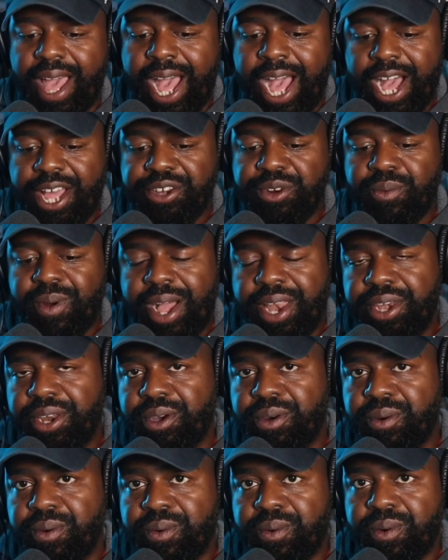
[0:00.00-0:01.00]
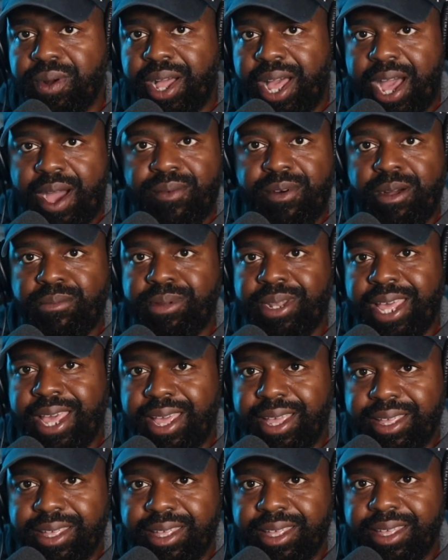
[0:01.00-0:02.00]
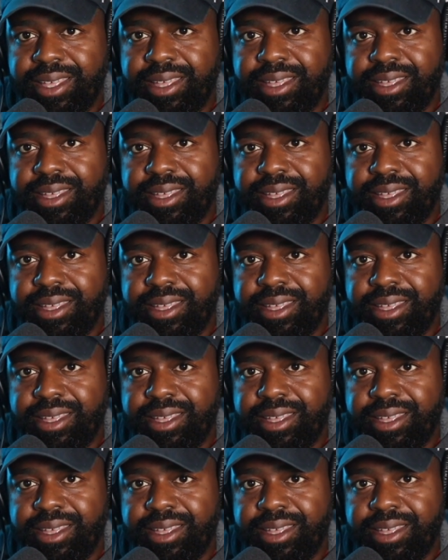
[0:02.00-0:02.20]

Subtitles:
how do I know how I'm Black?